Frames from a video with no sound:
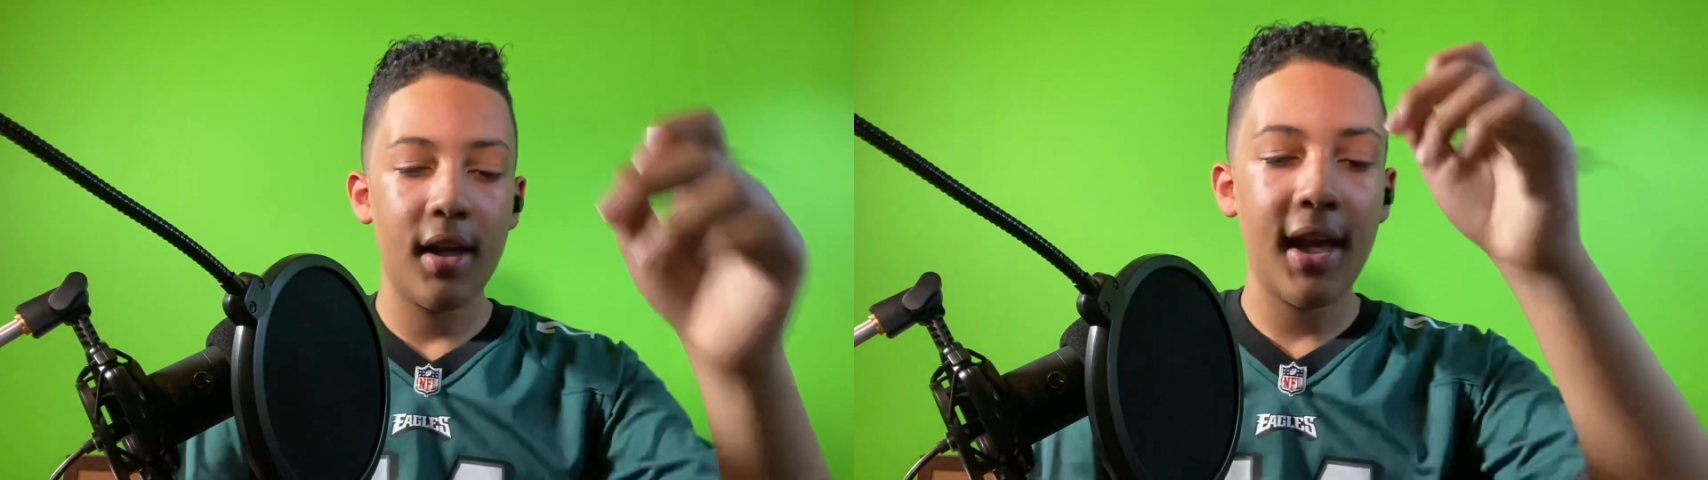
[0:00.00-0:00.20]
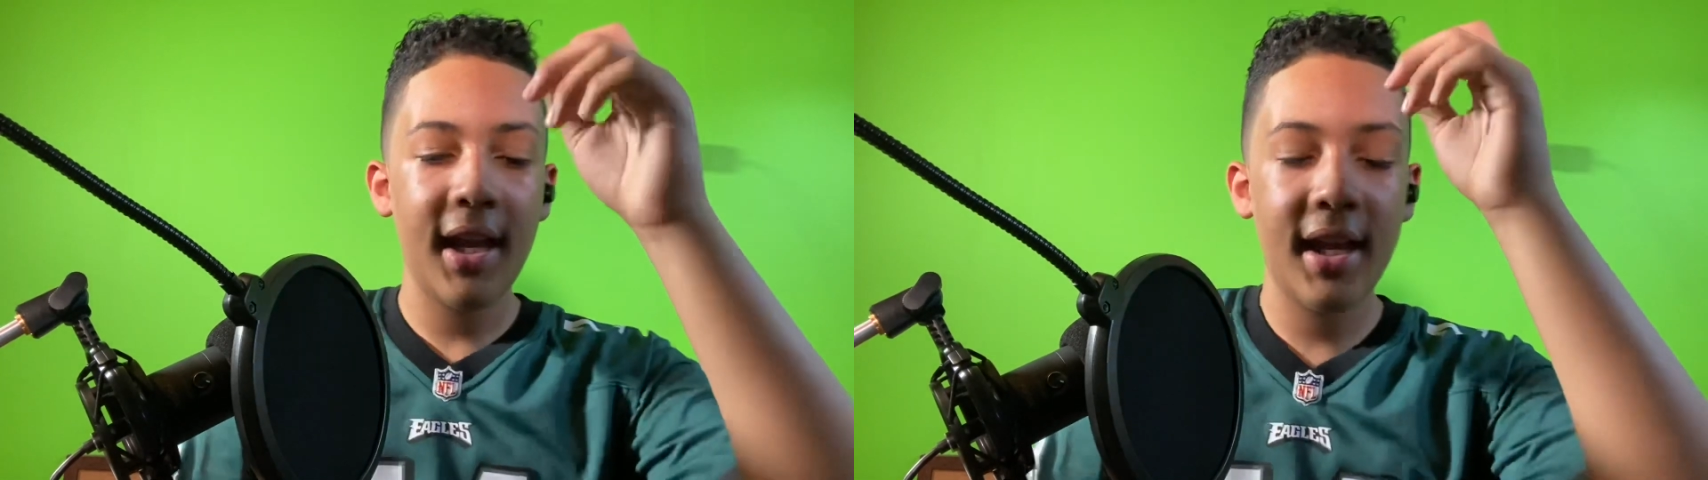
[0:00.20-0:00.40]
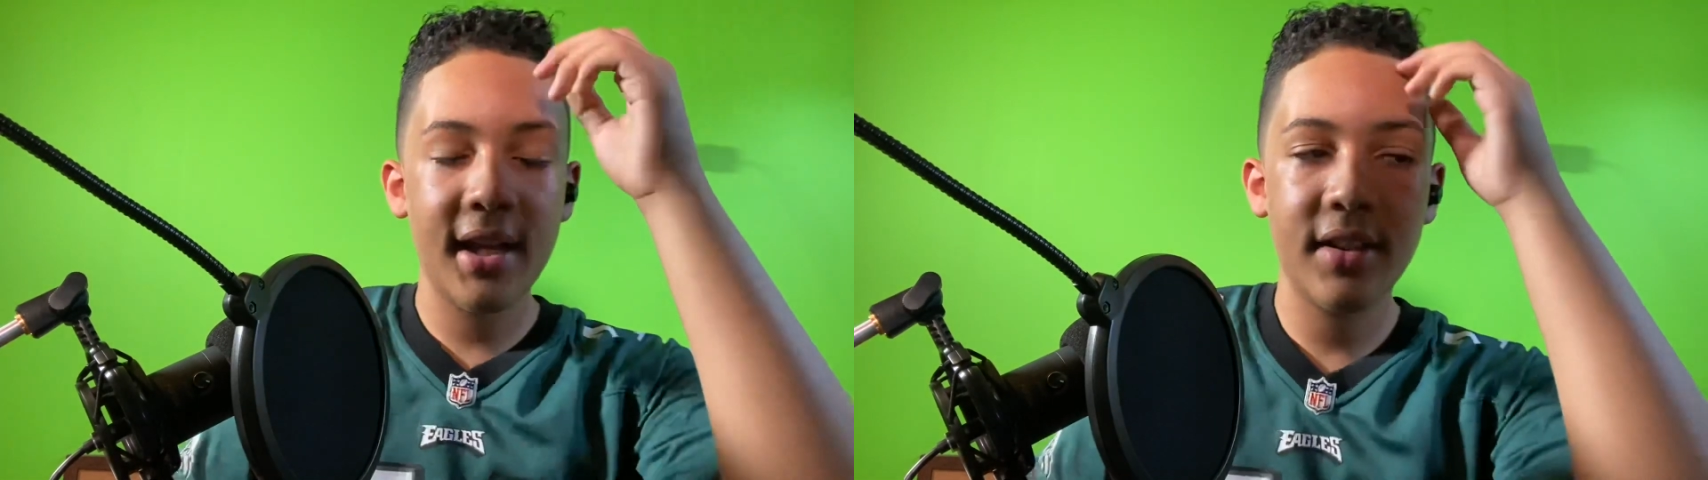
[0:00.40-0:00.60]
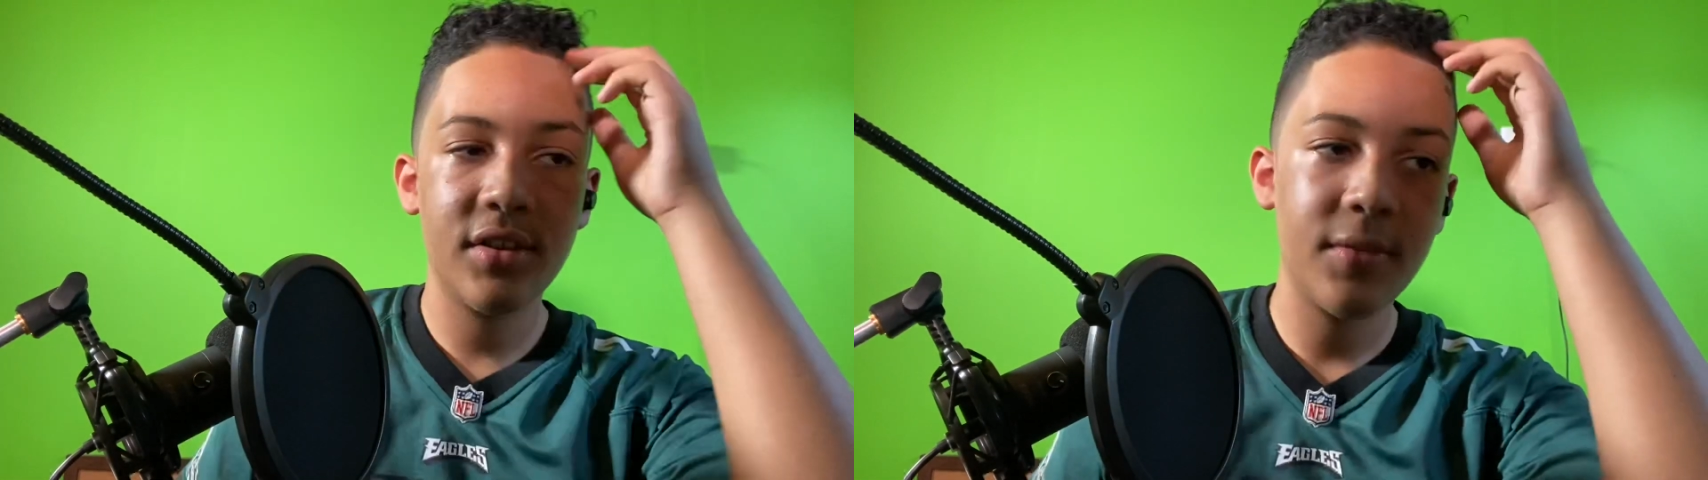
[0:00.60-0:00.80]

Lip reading: And